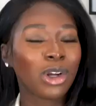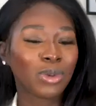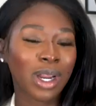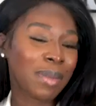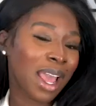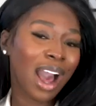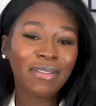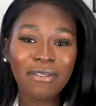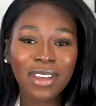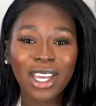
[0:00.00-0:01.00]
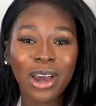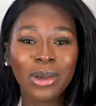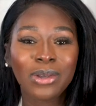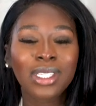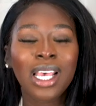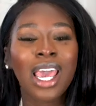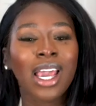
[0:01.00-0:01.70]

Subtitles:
Watch one of my other videos